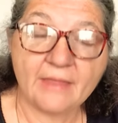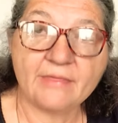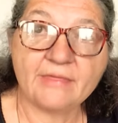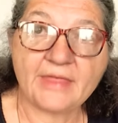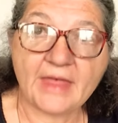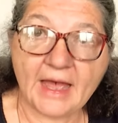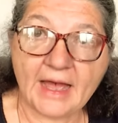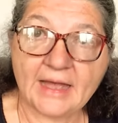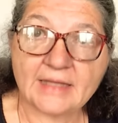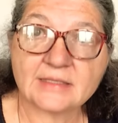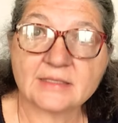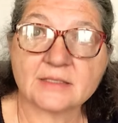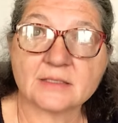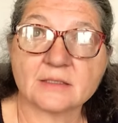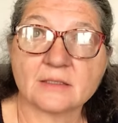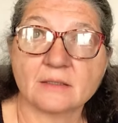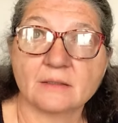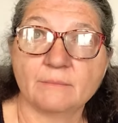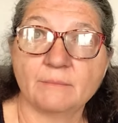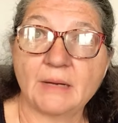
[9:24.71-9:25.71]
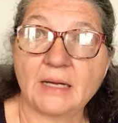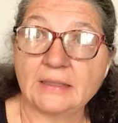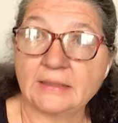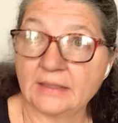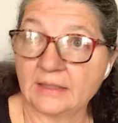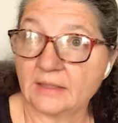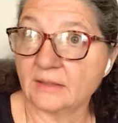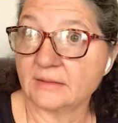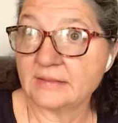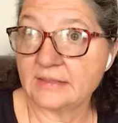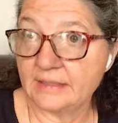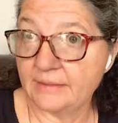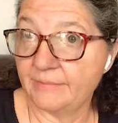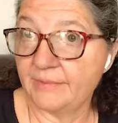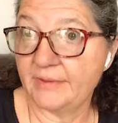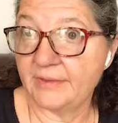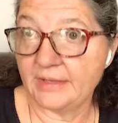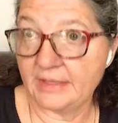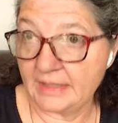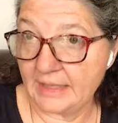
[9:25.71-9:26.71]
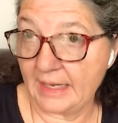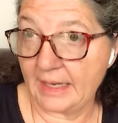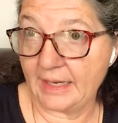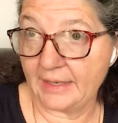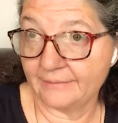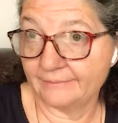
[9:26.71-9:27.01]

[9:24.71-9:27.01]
that's my little tip of the day.